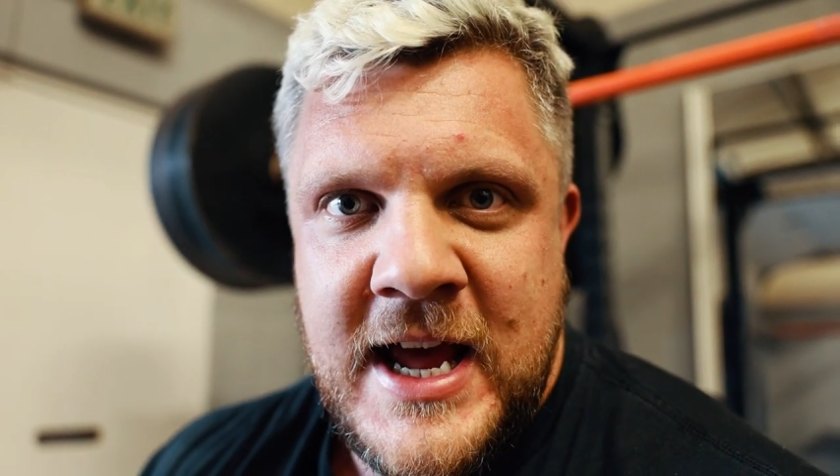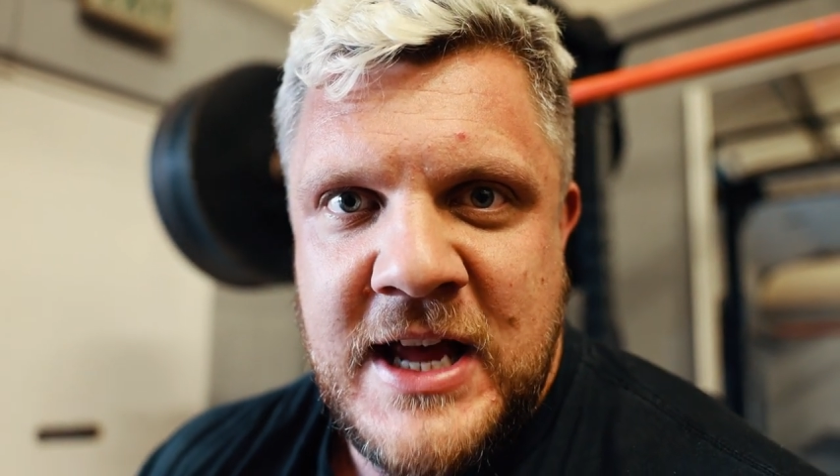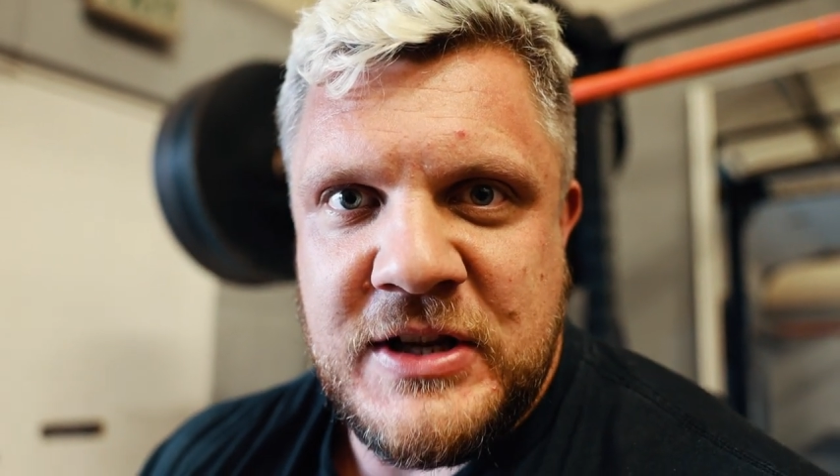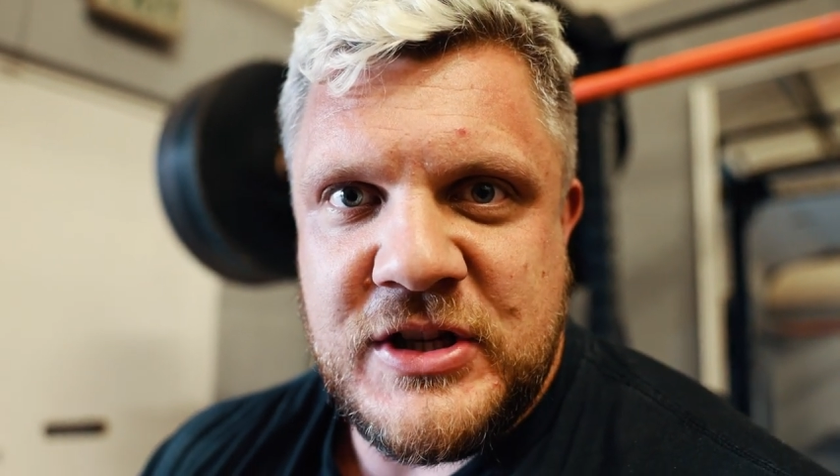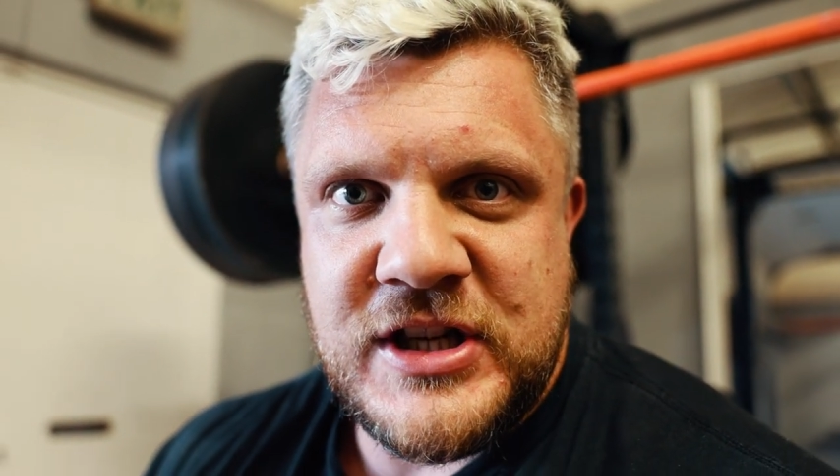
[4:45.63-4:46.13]

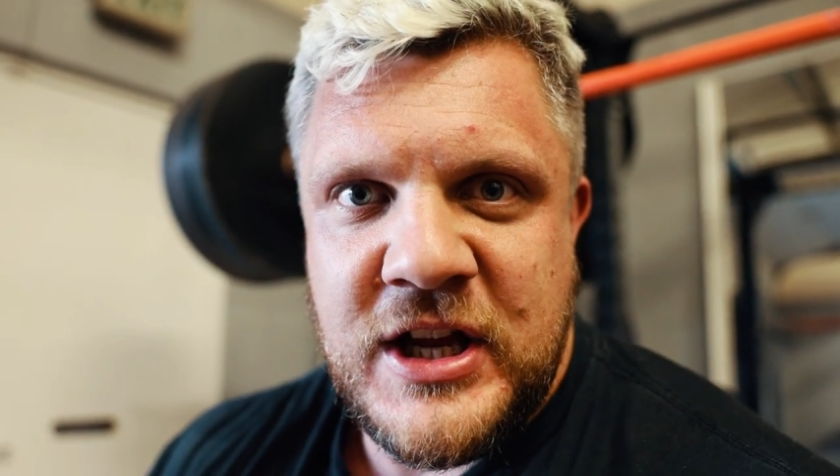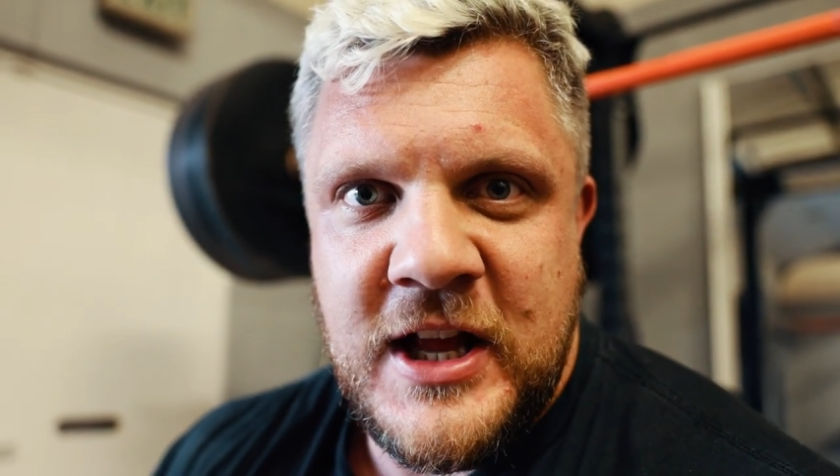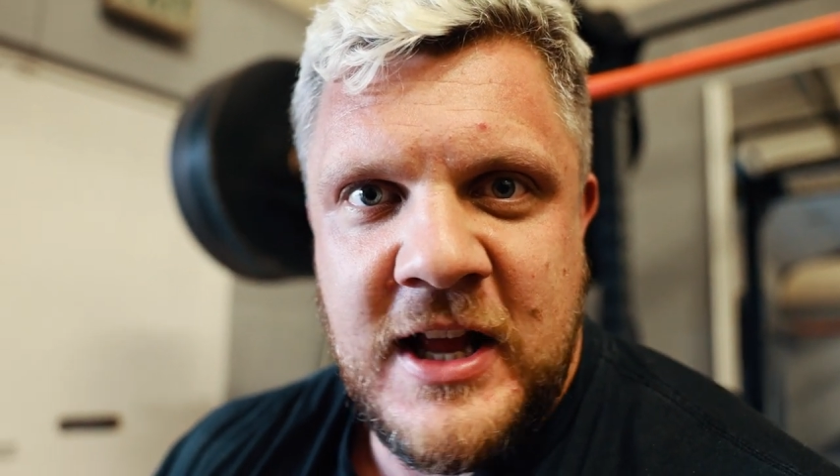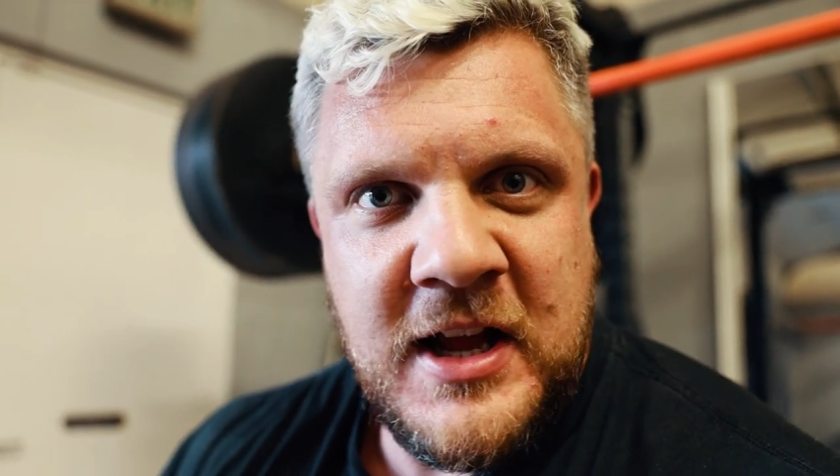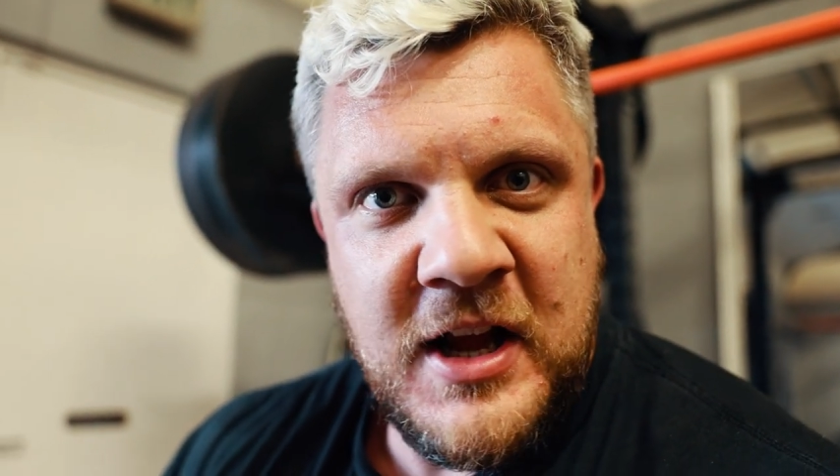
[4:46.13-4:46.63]
is
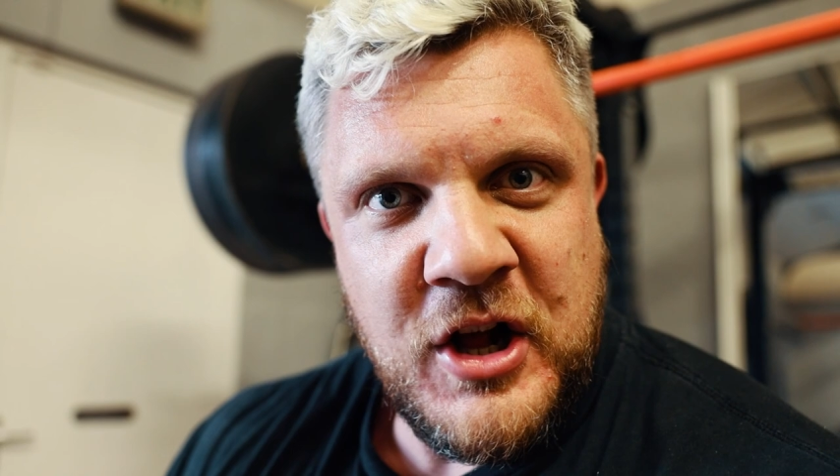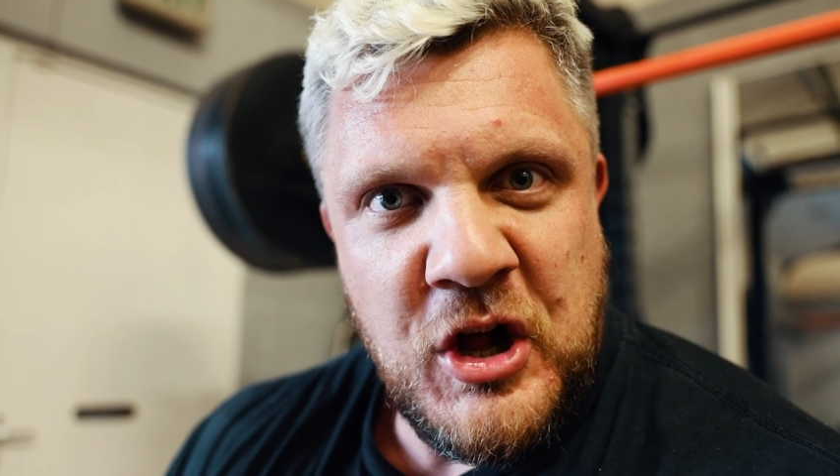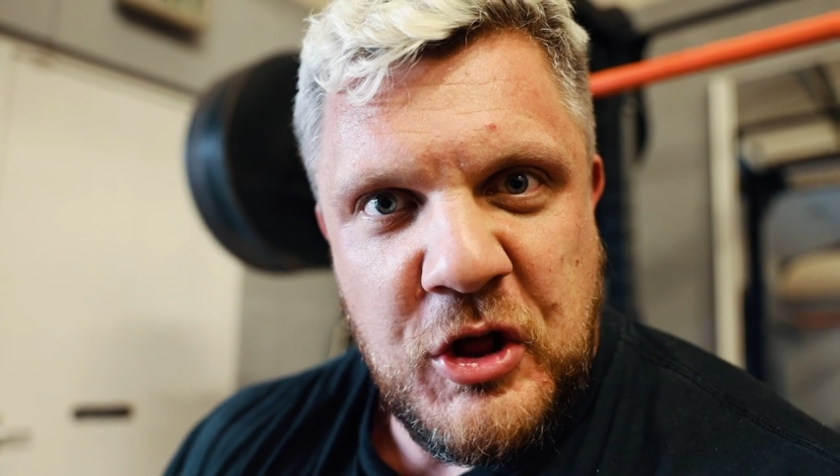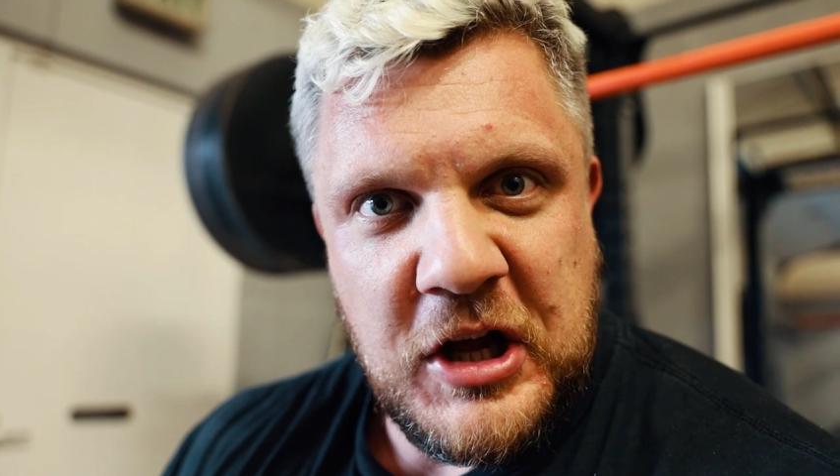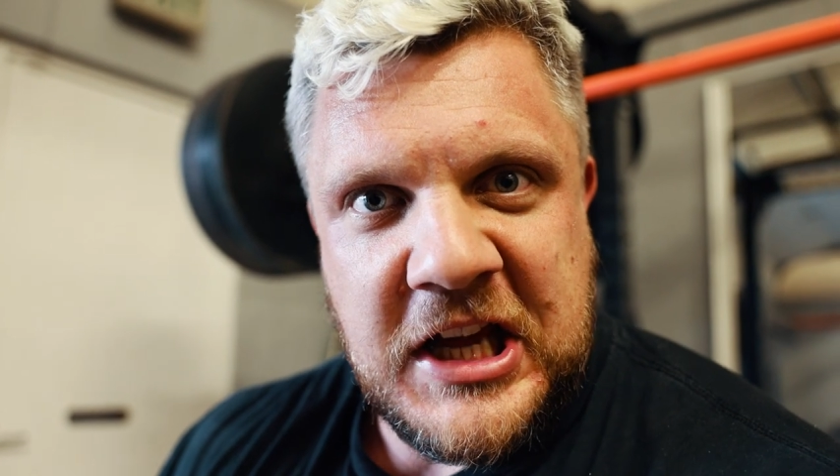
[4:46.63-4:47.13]

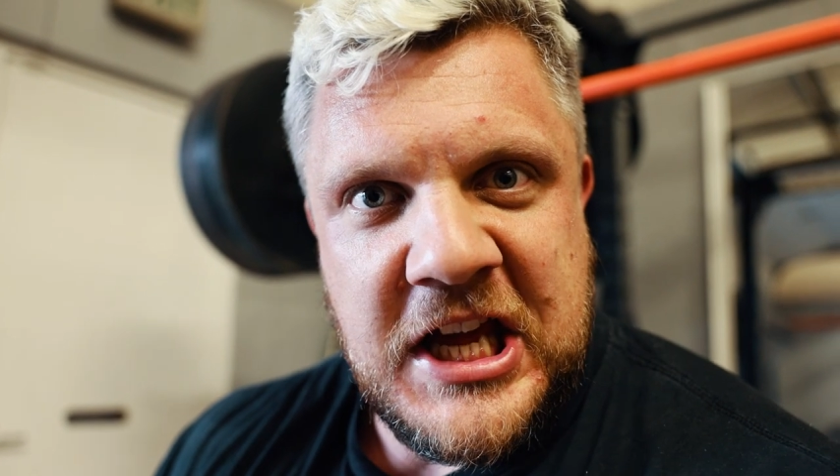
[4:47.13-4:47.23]
the